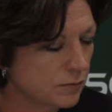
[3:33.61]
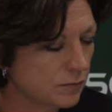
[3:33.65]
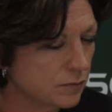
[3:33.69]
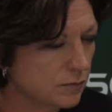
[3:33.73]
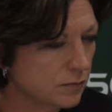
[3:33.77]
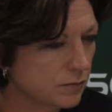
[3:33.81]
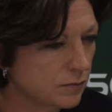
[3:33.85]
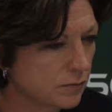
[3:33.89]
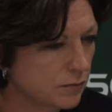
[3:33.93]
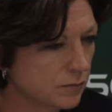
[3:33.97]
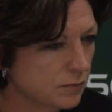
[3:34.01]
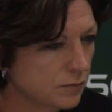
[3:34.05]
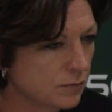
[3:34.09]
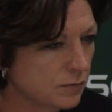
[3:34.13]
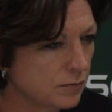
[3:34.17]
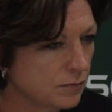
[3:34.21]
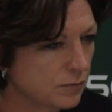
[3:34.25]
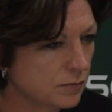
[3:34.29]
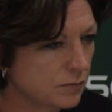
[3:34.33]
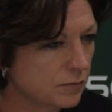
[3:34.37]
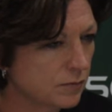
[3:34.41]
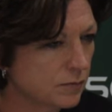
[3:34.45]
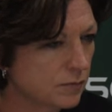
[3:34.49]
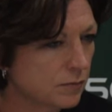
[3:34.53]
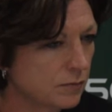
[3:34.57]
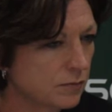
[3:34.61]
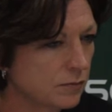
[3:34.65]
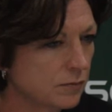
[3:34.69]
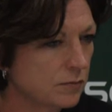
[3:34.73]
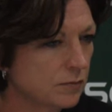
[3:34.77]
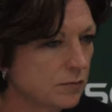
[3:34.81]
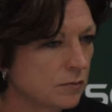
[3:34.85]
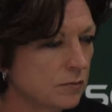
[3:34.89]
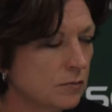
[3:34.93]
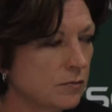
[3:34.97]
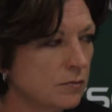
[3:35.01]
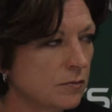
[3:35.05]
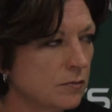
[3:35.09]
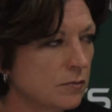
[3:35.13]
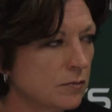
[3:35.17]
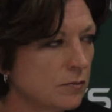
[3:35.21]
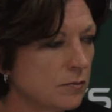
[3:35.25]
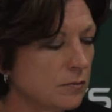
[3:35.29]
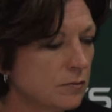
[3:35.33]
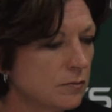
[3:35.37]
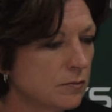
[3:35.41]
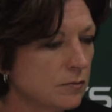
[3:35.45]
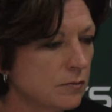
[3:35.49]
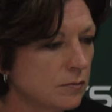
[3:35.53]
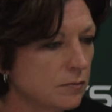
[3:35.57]

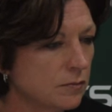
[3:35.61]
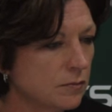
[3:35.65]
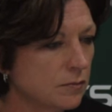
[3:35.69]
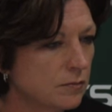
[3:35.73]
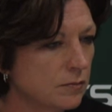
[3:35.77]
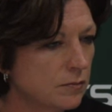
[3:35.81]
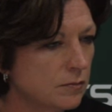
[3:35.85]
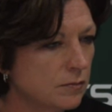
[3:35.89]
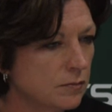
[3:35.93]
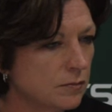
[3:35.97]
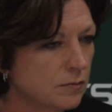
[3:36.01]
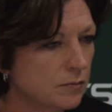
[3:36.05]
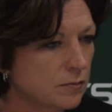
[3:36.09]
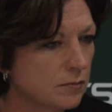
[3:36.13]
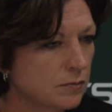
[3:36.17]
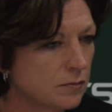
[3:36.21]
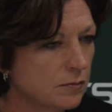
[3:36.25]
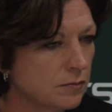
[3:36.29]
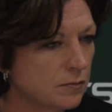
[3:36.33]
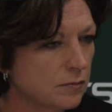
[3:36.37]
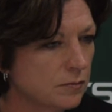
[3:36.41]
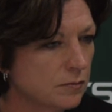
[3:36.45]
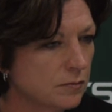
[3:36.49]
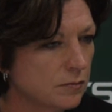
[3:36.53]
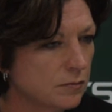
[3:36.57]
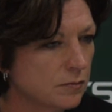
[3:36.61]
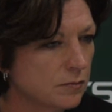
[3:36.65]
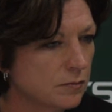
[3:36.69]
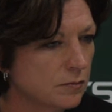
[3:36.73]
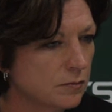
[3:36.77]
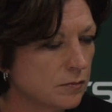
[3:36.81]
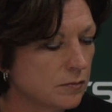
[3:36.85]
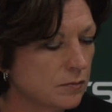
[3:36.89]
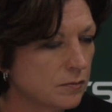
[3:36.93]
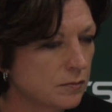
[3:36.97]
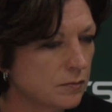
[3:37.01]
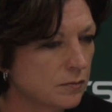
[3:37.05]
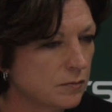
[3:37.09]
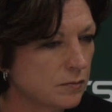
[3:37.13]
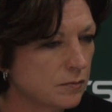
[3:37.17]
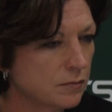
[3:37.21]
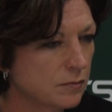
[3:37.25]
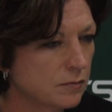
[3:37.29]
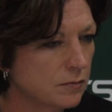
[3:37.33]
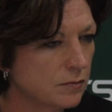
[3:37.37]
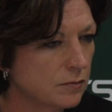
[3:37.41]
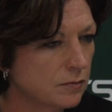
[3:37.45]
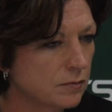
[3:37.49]
The person shown says nothing.